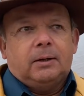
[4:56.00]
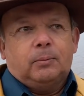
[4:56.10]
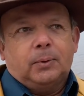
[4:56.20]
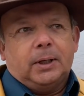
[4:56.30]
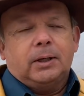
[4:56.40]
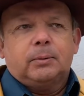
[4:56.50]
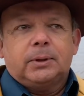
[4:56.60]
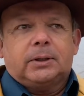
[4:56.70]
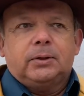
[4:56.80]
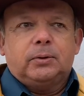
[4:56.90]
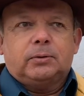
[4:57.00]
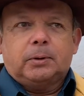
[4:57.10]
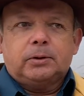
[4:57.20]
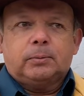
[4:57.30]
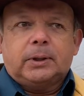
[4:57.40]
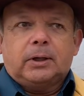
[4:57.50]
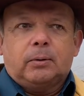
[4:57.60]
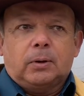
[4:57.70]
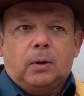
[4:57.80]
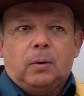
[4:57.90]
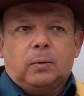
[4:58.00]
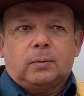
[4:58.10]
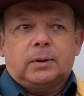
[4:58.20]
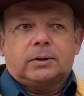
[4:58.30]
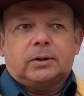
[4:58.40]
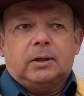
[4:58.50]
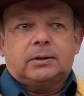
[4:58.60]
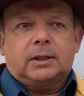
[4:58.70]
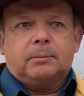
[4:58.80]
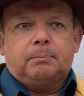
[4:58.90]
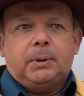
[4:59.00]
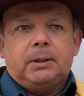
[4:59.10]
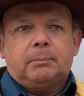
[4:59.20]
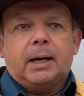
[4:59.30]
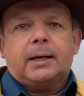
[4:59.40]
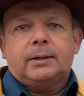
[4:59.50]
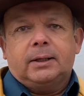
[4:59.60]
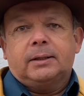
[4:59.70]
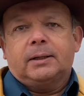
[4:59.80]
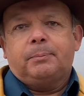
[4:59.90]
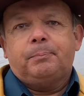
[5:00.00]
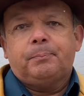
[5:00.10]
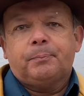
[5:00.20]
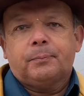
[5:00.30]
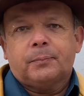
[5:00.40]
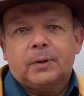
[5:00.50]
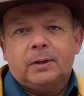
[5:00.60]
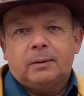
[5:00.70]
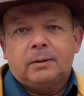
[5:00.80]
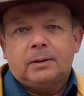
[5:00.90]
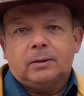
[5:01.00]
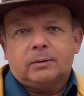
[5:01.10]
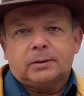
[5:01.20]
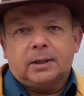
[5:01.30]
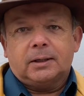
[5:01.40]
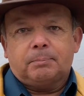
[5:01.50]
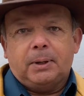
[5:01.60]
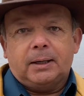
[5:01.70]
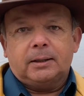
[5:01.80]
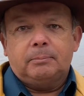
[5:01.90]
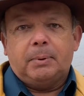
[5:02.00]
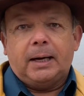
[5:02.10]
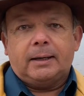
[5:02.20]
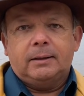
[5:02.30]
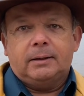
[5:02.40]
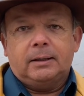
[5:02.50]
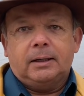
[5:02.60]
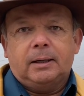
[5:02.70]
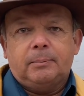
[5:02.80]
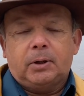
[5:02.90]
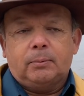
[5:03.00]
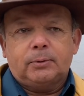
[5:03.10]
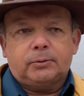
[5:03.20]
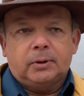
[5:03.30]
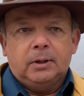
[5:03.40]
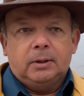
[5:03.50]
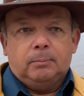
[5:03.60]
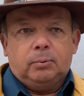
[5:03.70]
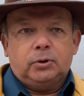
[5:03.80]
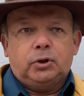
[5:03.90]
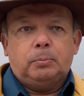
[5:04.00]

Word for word: when I go in the canoe, especially when I go alone, it's, it's like being back in time. You know, it's like paddling back in time. It almost puts you